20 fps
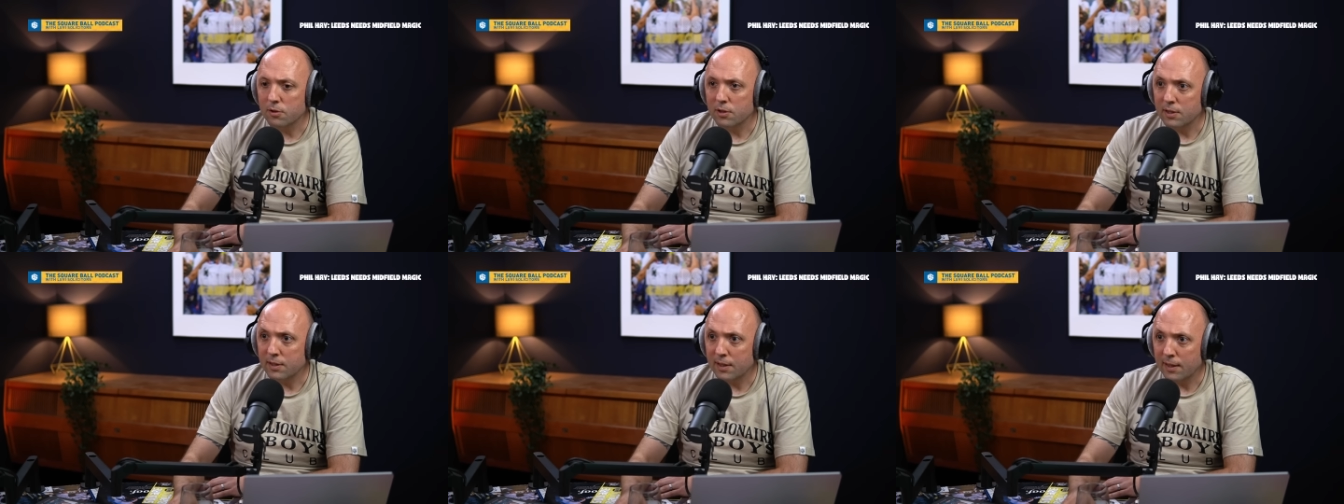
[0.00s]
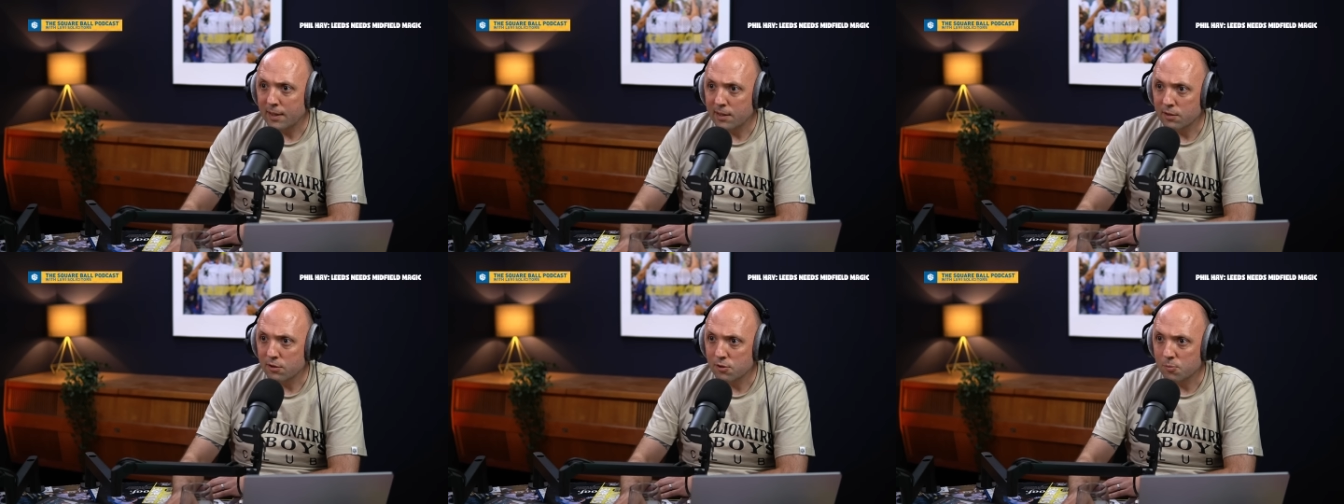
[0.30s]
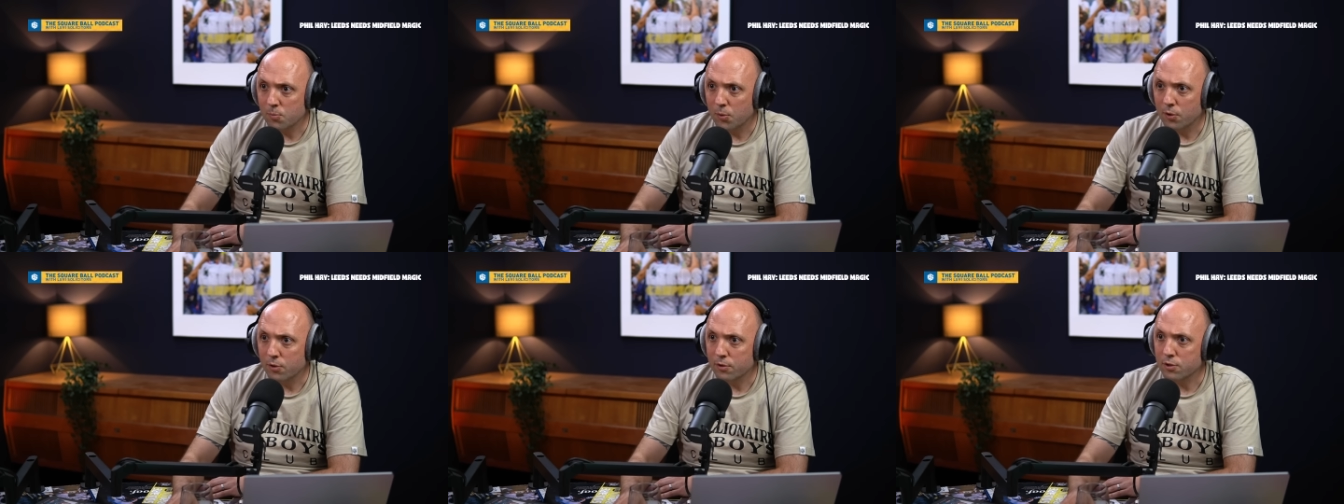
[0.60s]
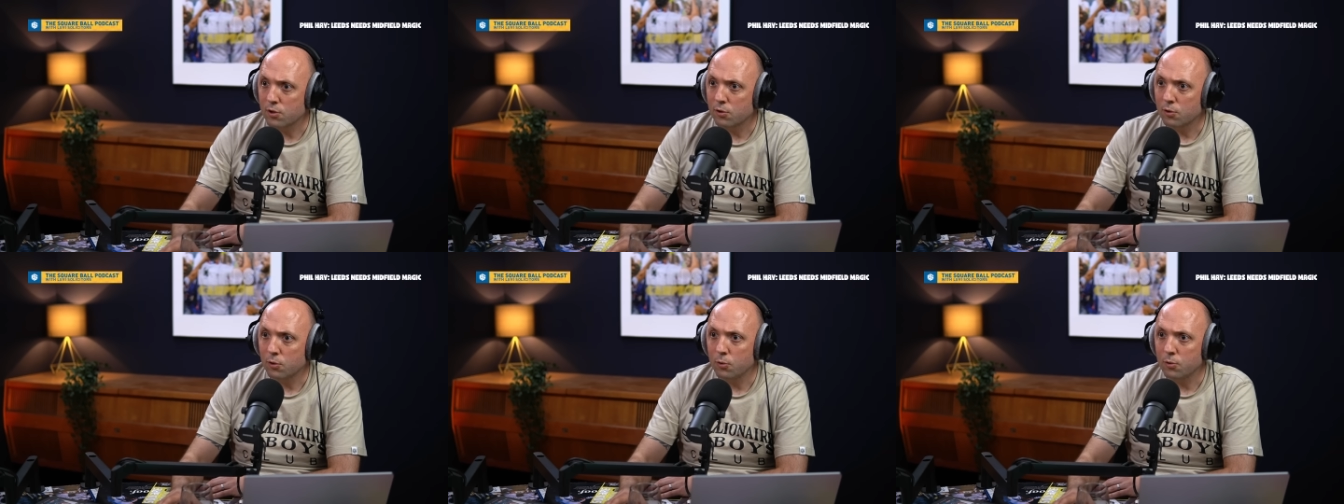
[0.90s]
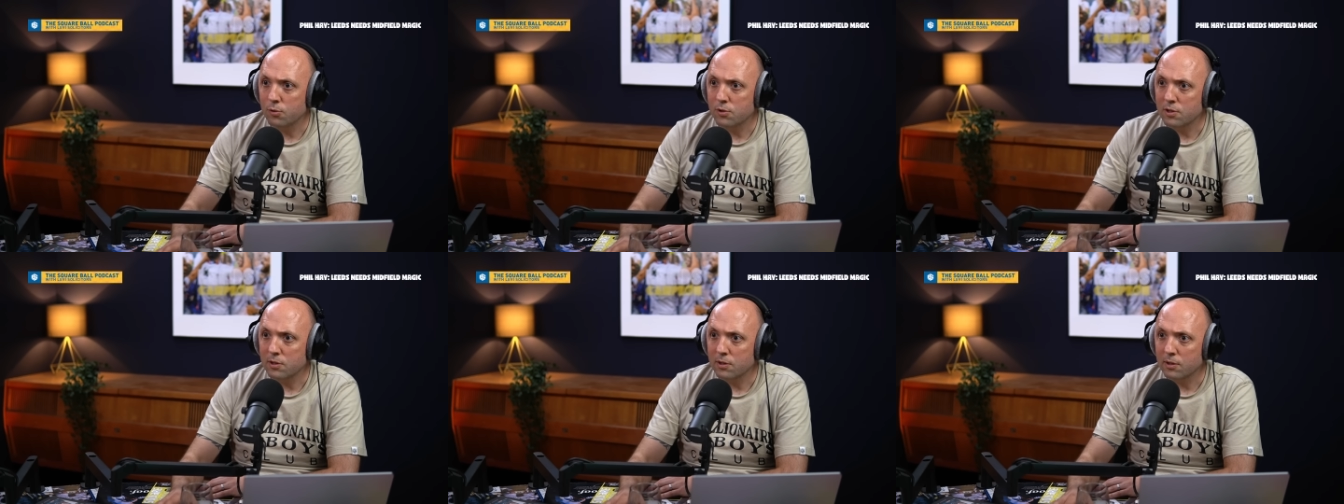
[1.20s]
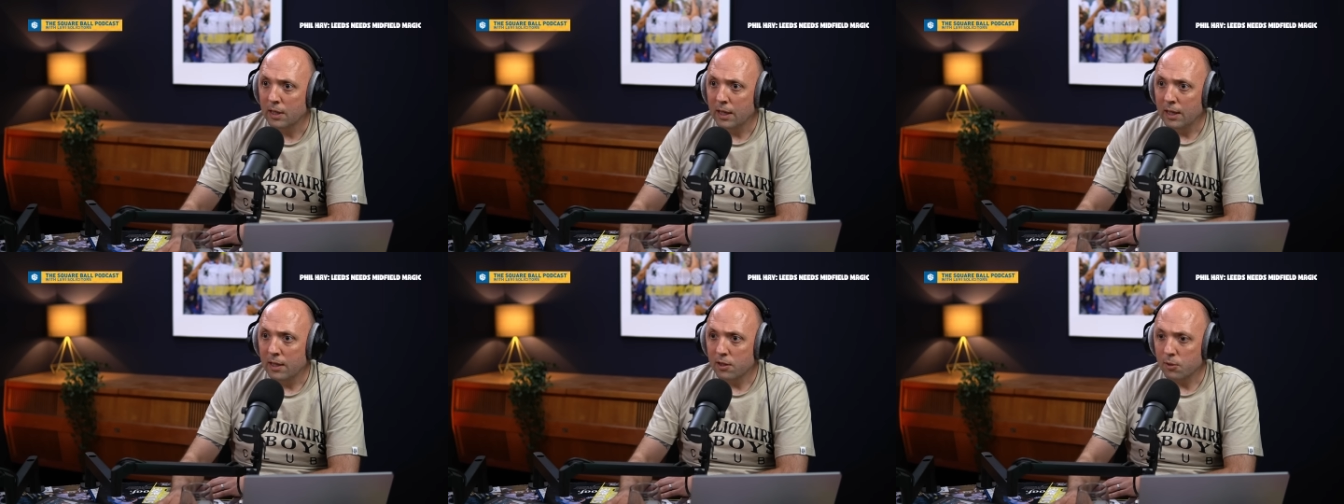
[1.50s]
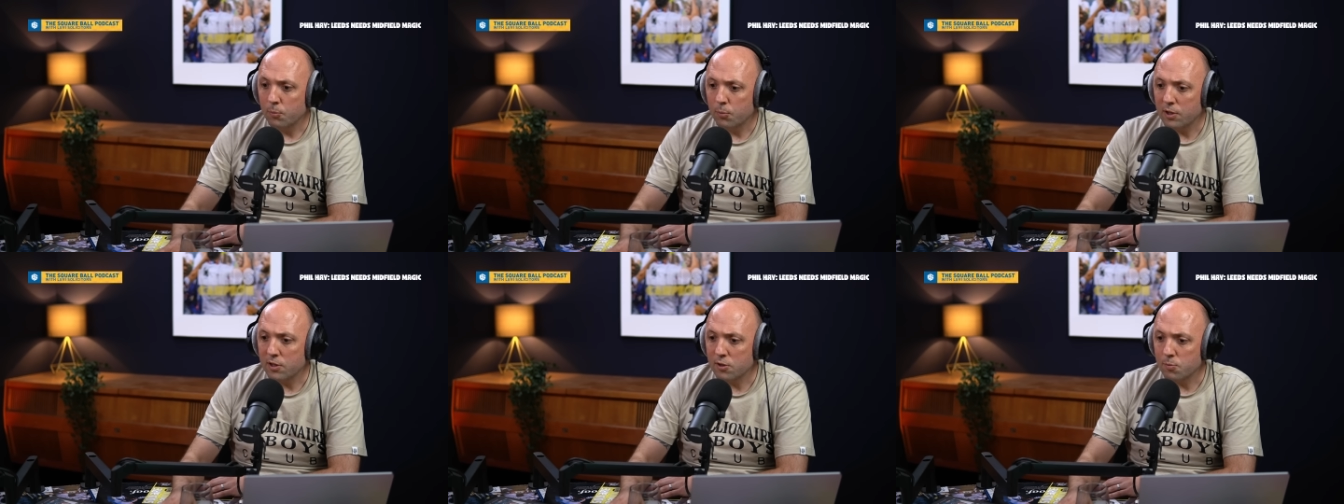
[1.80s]
the director's box or go to
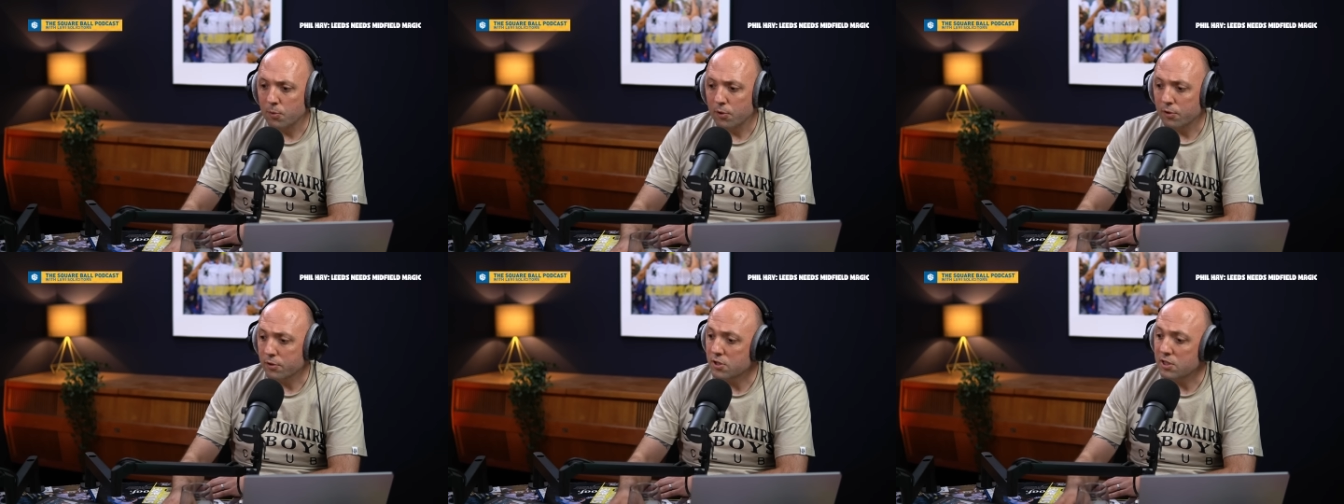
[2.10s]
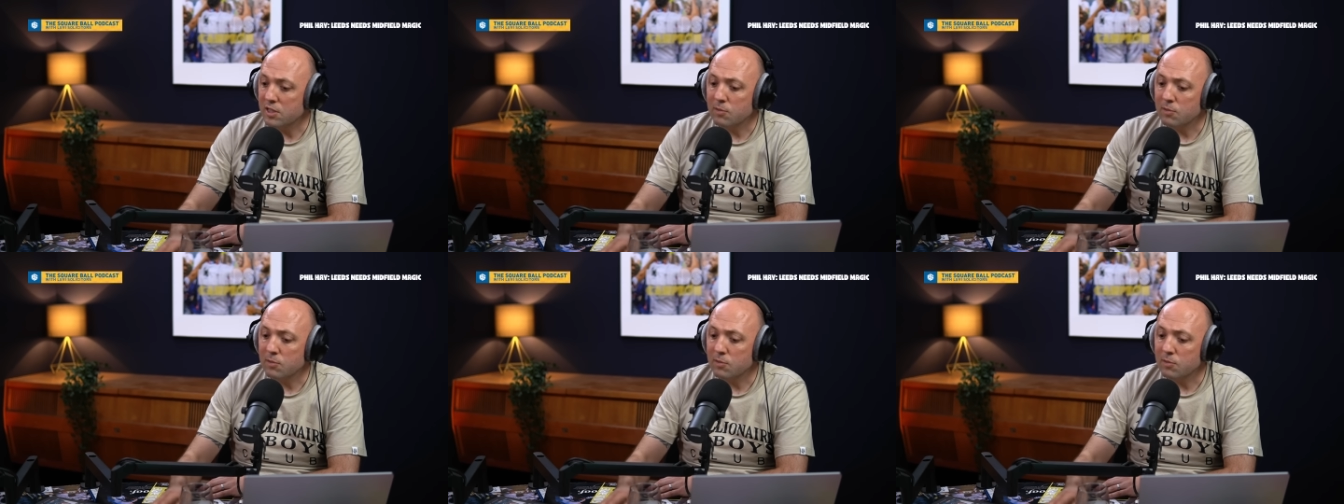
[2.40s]
the press box.